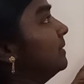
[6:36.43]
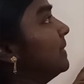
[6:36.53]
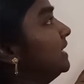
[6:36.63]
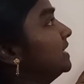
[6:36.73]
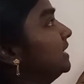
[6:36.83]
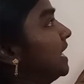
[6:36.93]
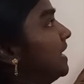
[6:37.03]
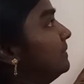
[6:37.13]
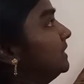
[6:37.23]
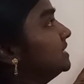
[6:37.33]
by the
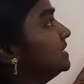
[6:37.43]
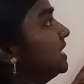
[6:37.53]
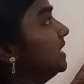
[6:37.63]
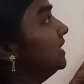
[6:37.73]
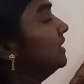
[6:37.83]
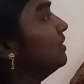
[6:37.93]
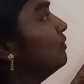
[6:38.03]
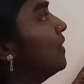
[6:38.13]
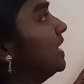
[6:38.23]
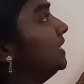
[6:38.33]
time instant
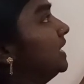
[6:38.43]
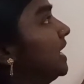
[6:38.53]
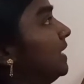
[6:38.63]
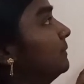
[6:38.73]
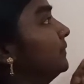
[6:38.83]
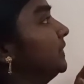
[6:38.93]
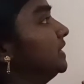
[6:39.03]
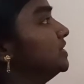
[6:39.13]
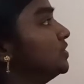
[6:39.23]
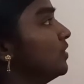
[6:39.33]
one time.
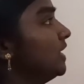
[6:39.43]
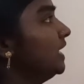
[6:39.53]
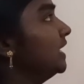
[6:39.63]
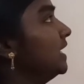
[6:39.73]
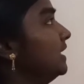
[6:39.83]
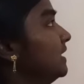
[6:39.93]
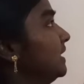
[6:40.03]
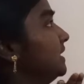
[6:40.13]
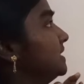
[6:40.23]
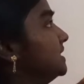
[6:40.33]
So here
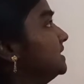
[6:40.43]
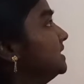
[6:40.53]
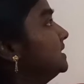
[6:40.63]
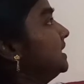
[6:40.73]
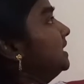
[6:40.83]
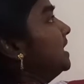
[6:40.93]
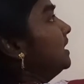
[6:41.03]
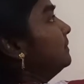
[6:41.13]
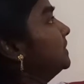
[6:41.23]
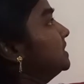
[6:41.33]
this is the signal
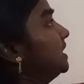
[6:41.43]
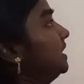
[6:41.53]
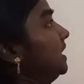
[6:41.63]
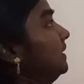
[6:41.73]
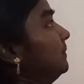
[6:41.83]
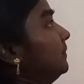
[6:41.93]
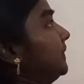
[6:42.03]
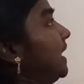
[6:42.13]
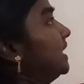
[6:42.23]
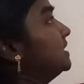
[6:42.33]
representing
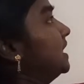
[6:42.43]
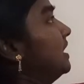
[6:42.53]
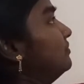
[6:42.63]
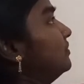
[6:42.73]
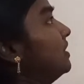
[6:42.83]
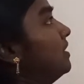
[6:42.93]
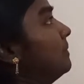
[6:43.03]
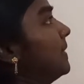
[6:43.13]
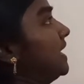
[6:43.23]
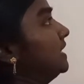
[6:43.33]
h of
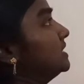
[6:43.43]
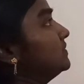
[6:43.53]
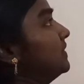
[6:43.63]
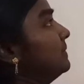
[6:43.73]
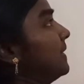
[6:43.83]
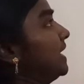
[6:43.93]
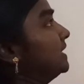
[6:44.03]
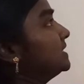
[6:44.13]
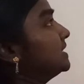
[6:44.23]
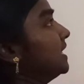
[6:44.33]
-1
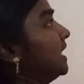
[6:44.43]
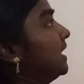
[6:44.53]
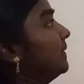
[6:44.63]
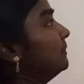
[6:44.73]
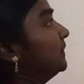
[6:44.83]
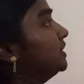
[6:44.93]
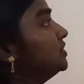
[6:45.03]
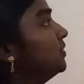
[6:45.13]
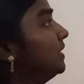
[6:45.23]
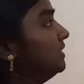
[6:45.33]
minus k.
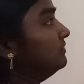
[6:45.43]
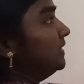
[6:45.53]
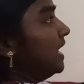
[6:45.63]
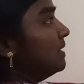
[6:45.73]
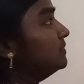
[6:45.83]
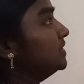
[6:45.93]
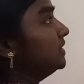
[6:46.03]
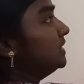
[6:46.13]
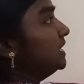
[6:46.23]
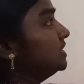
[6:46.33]
So if we
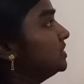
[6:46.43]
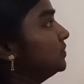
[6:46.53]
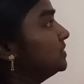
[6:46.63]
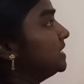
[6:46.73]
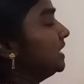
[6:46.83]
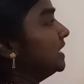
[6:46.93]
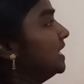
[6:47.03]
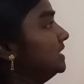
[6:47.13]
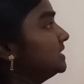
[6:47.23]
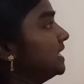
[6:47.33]
observe these two
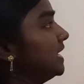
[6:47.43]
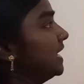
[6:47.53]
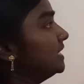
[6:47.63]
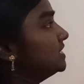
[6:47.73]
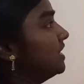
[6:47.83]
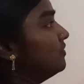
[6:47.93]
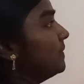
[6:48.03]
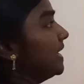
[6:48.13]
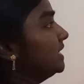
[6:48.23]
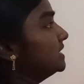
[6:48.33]
signals, h of
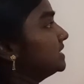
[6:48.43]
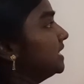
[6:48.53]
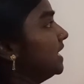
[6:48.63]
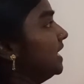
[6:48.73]
minus k